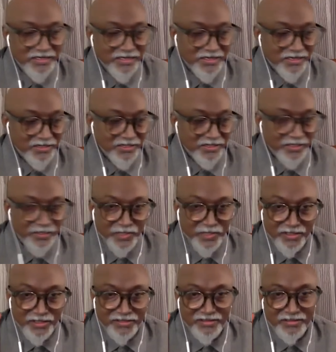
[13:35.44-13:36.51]
uh,
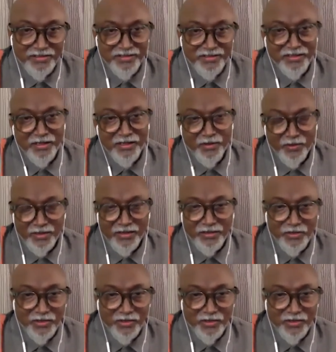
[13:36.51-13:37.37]
Terminus. Now it